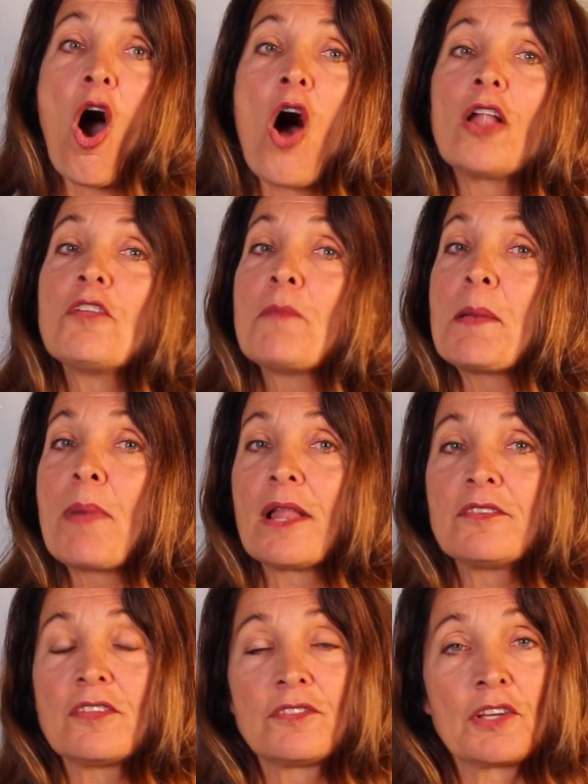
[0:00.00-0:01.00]
All of my
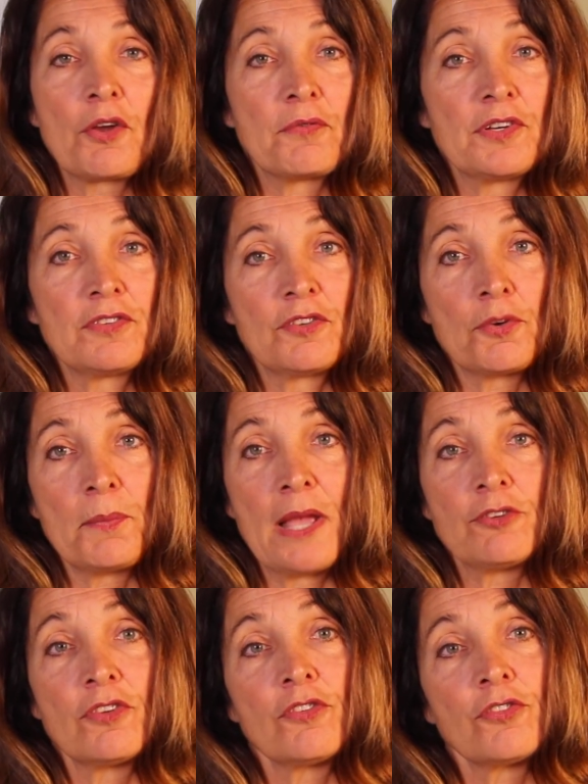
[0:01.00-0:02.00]
polycystic ovary syndrome
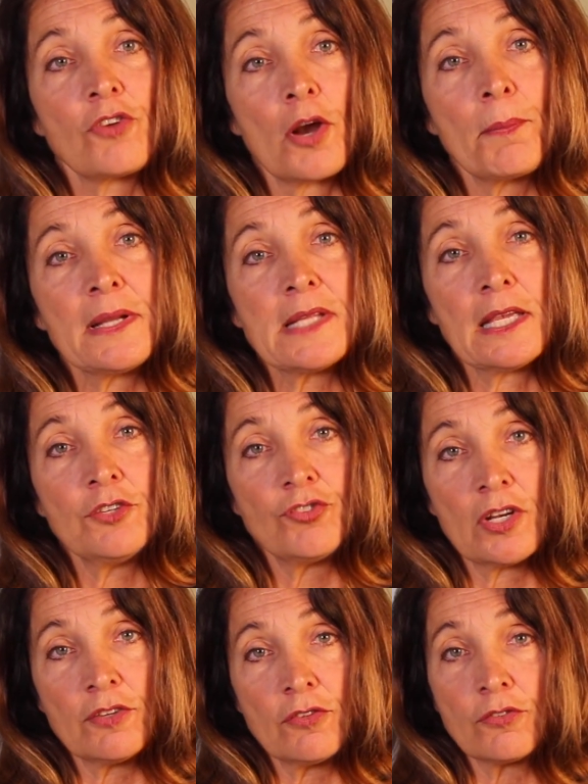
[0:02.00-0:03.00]
patients start by taking
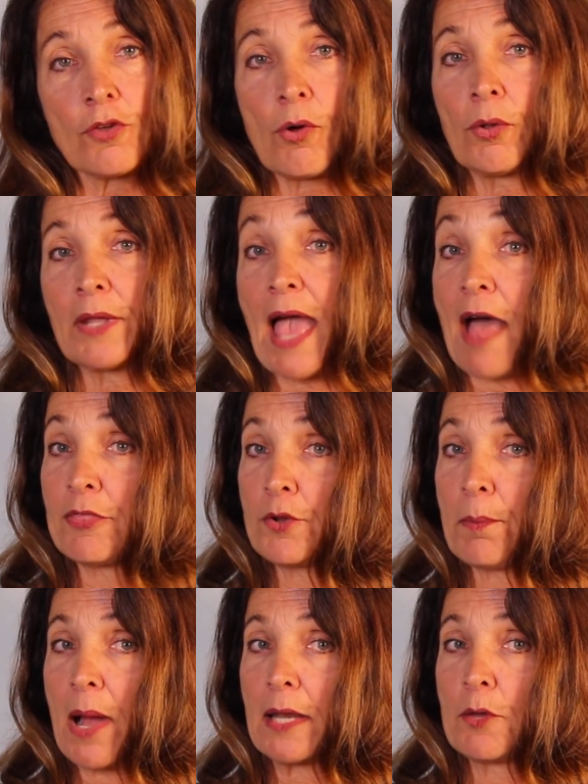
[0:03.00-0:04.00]
Genesis Gold at
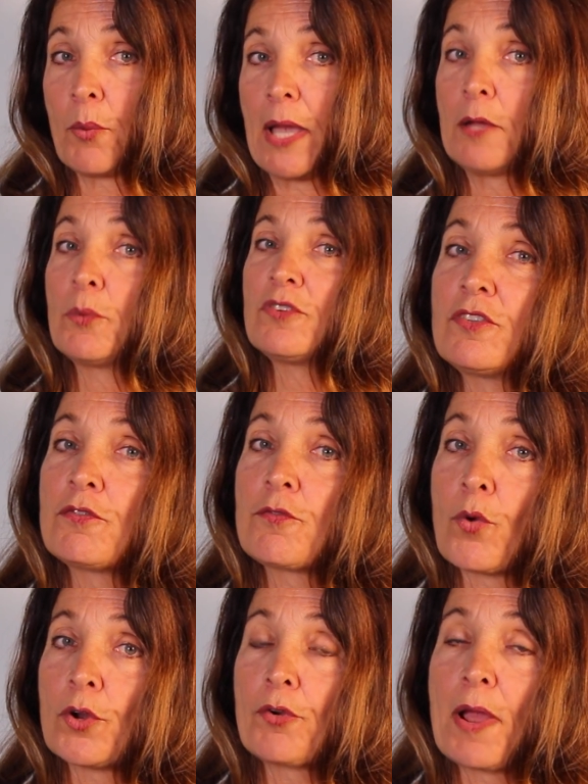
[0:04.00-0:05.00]
their body weight, is
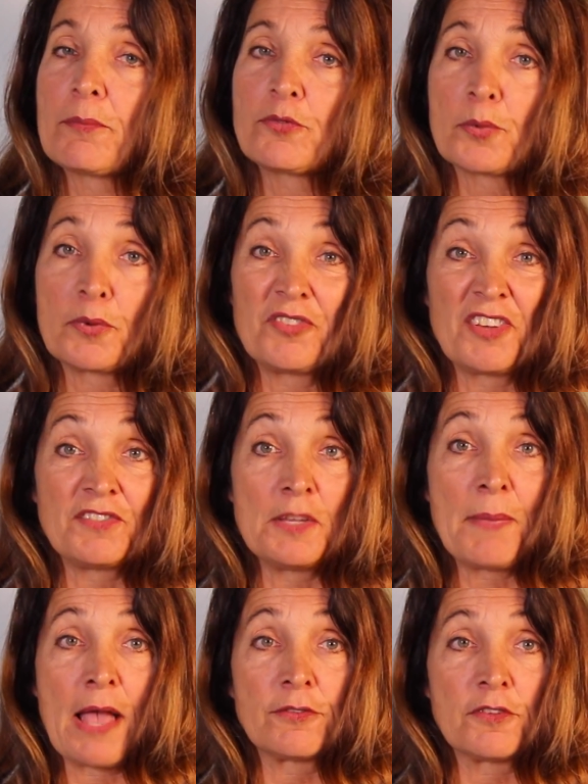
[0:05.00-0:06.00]
4 grams per
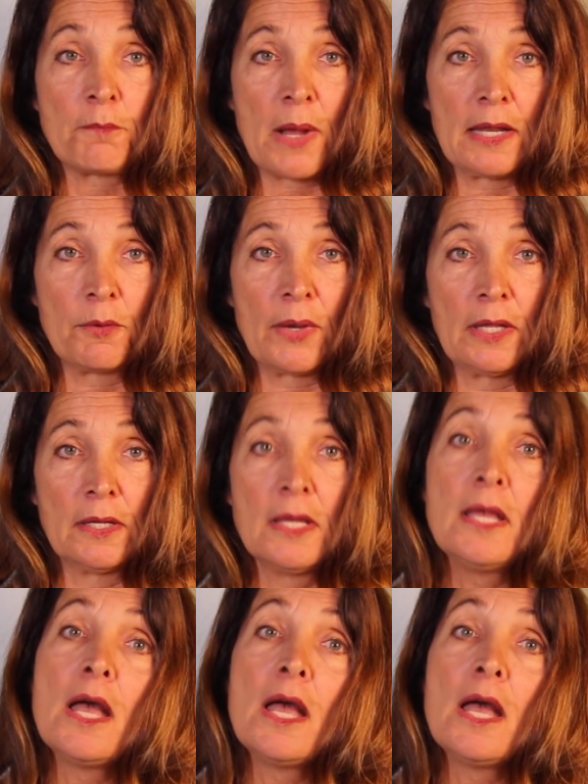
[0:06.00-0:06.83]
50 pounds of body weight.